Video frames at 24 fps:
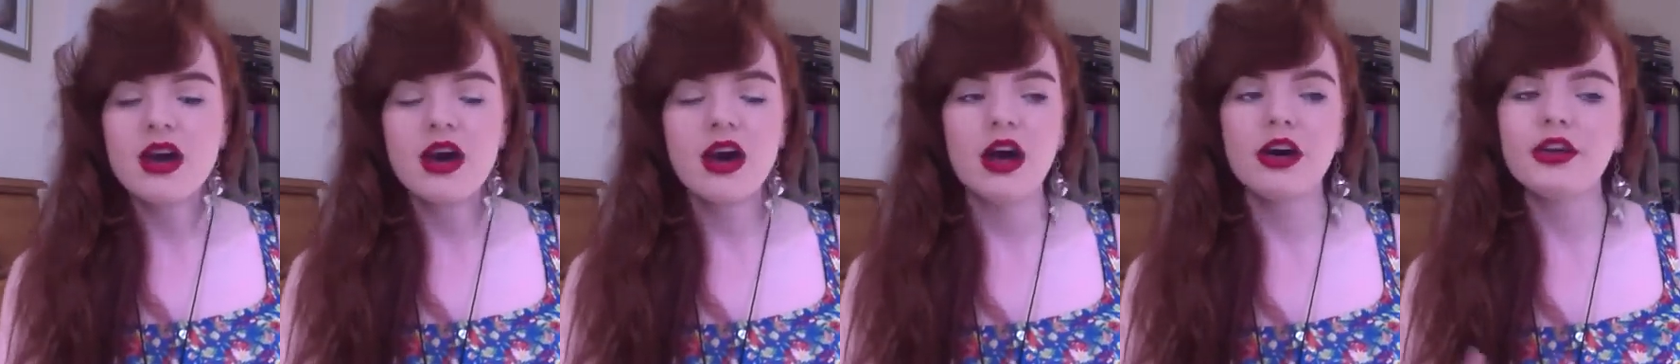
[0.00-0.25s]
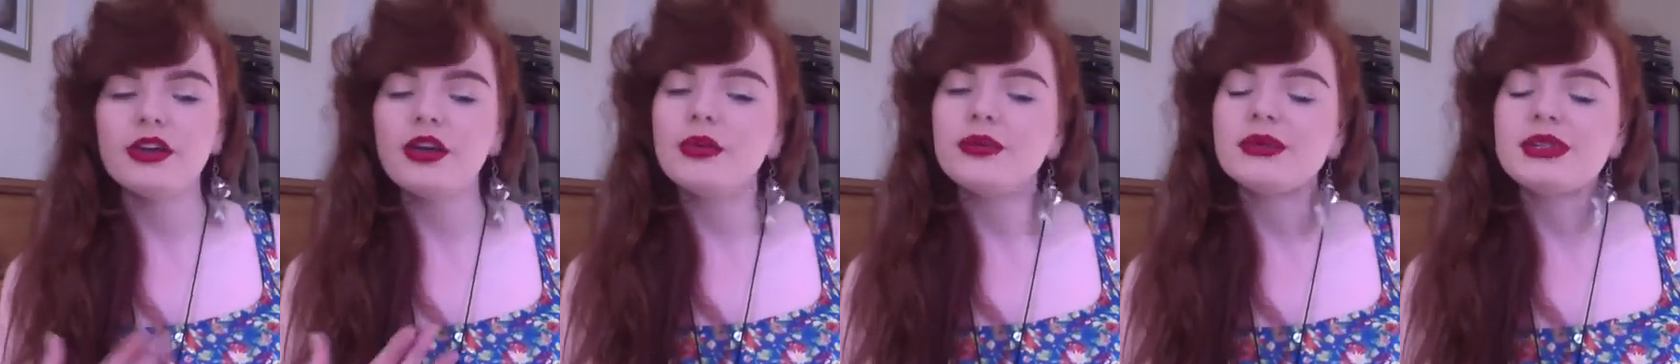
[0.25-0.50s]
I
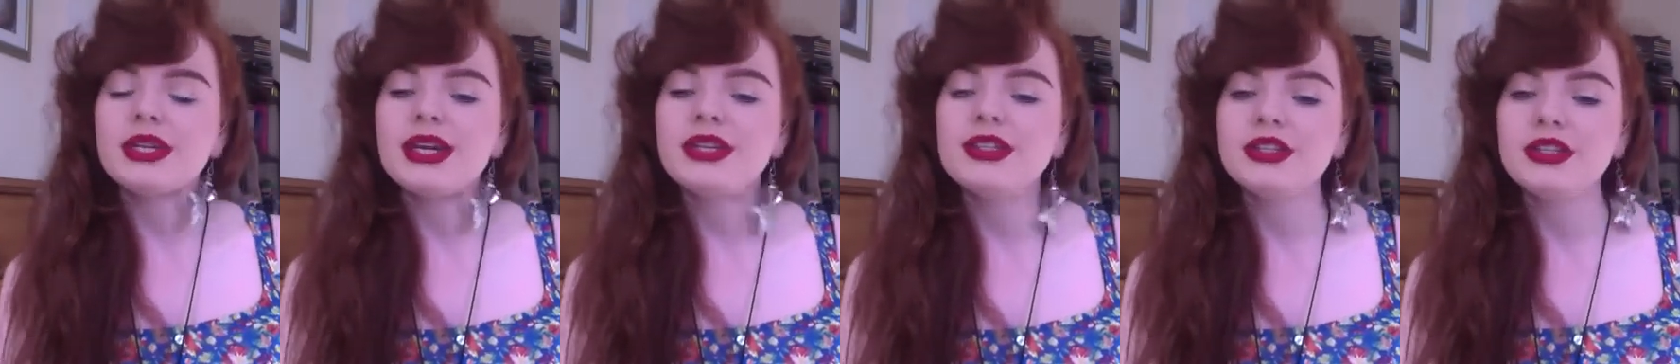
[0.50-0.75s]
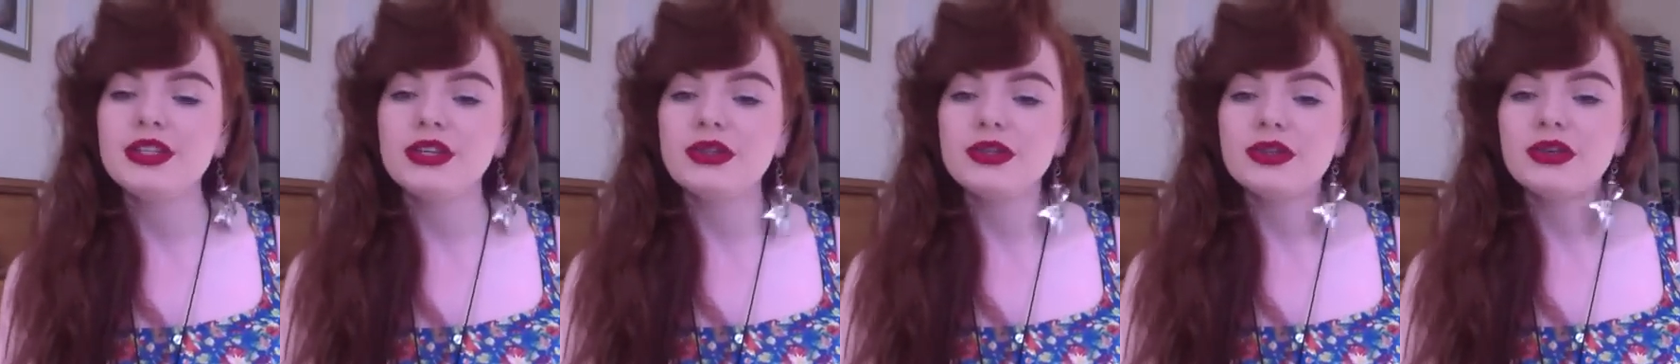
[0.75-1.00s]
don't tend
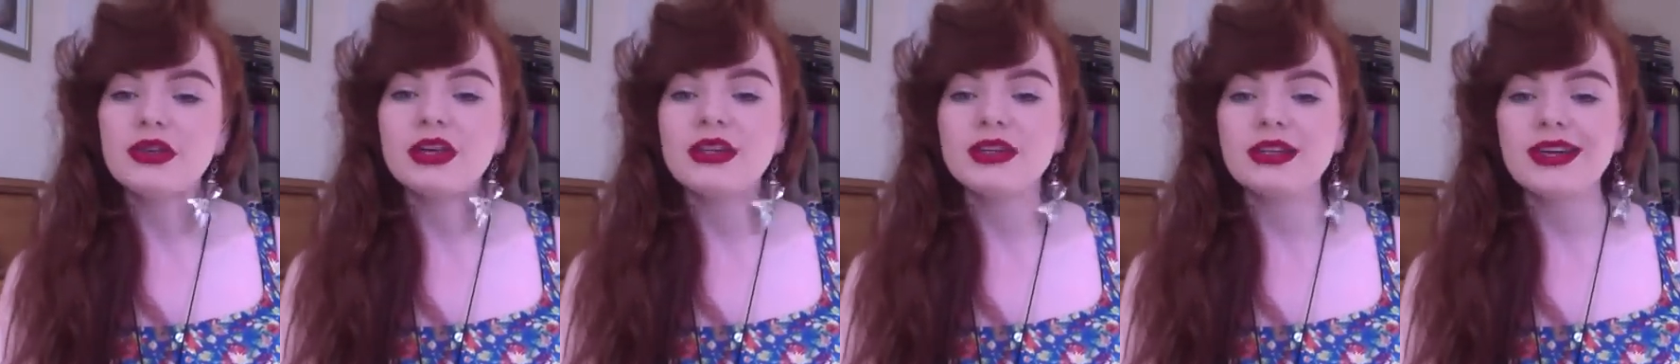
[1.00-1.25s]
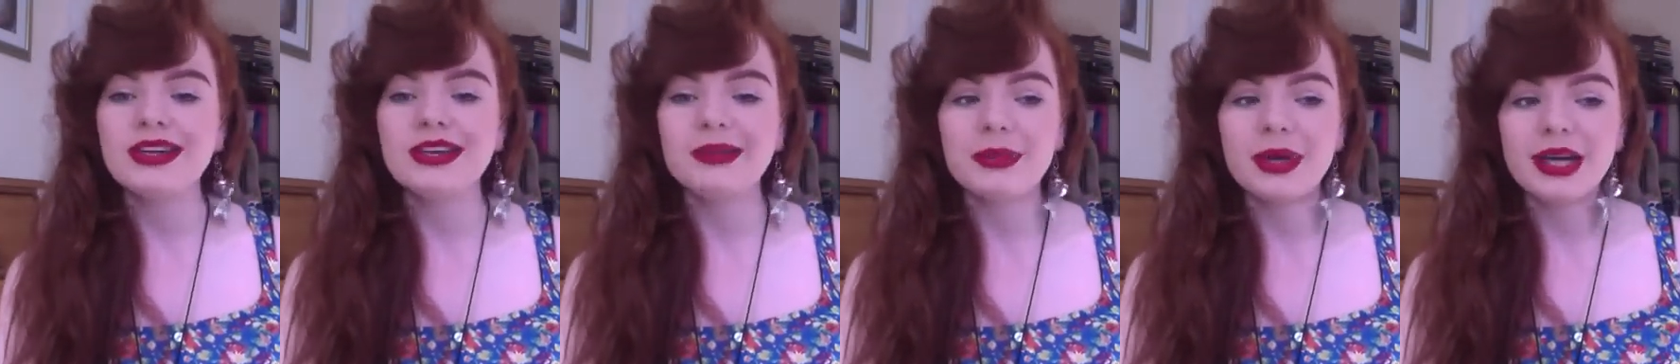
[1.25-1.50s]
to use it on a
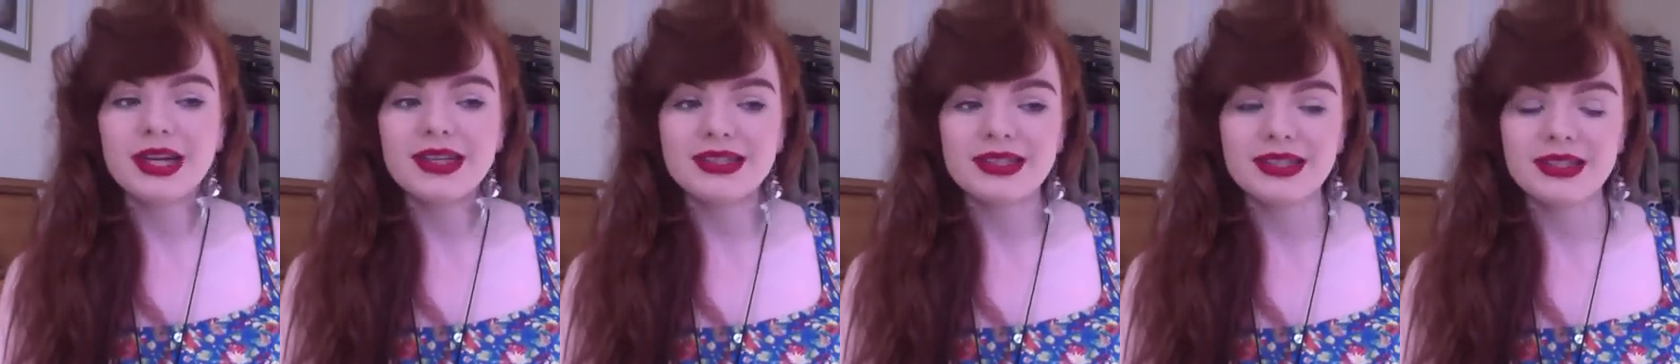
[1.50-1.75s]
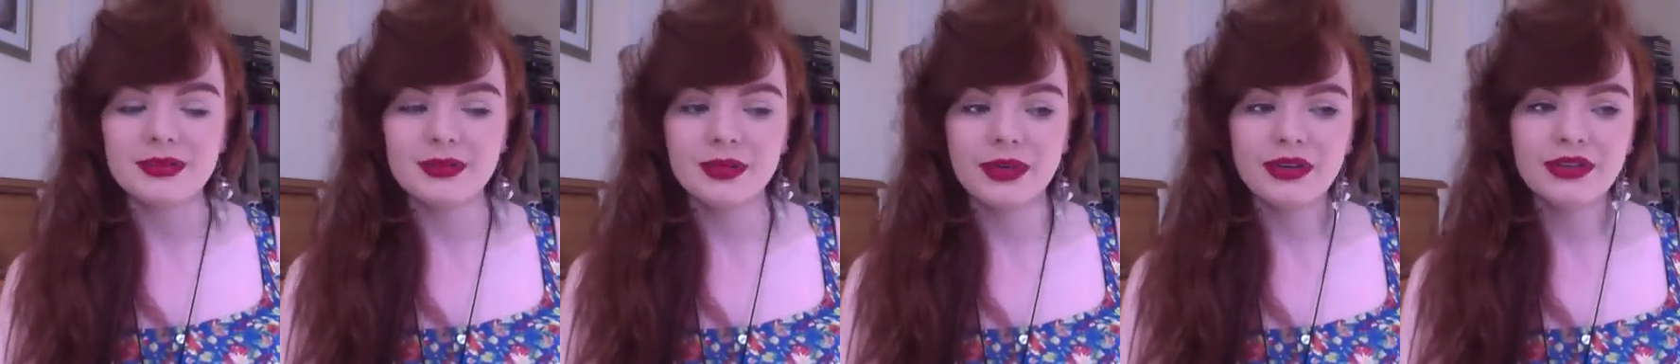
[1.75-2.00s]
daily
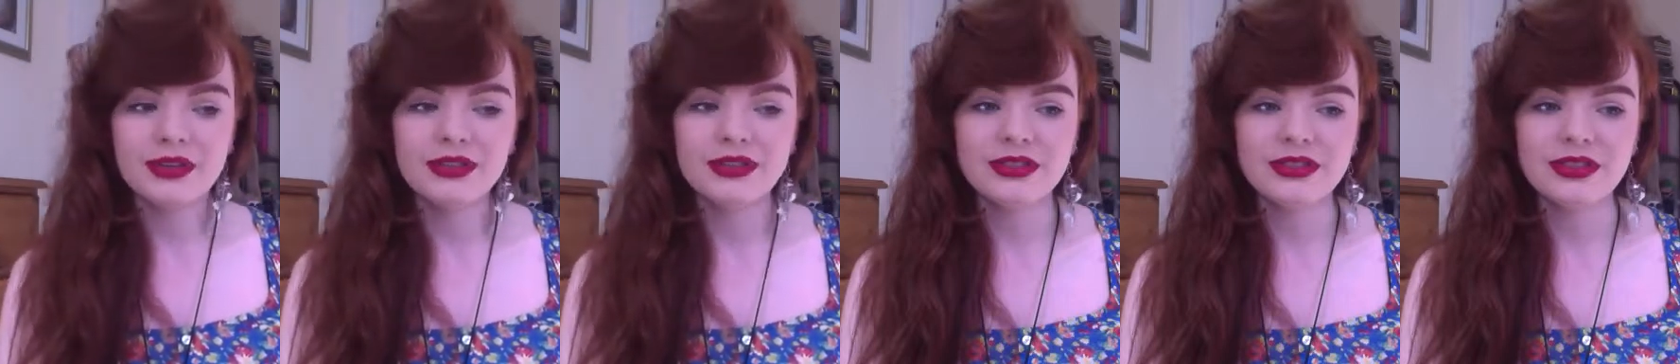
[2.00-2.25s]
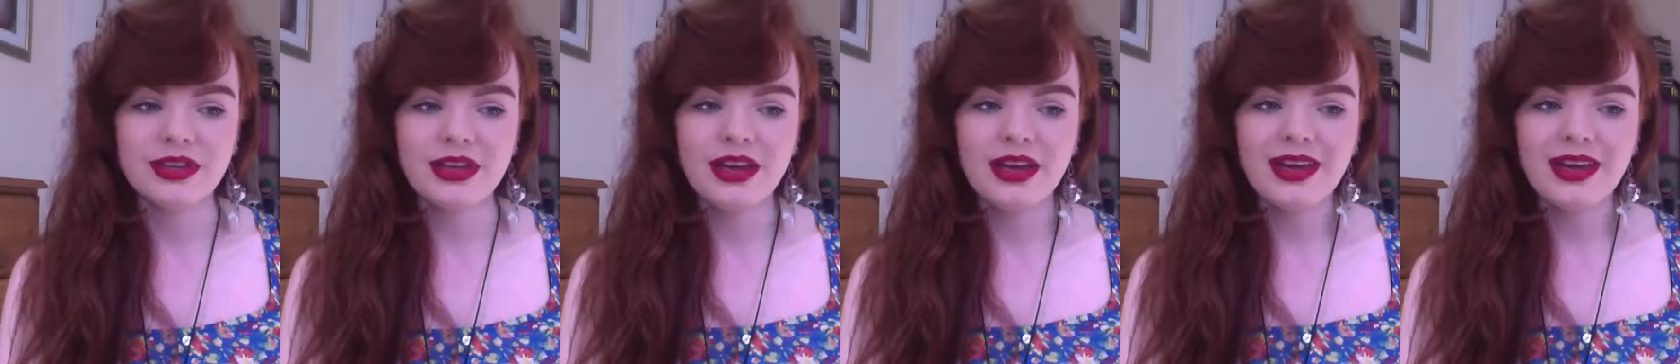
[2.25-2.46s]
basis because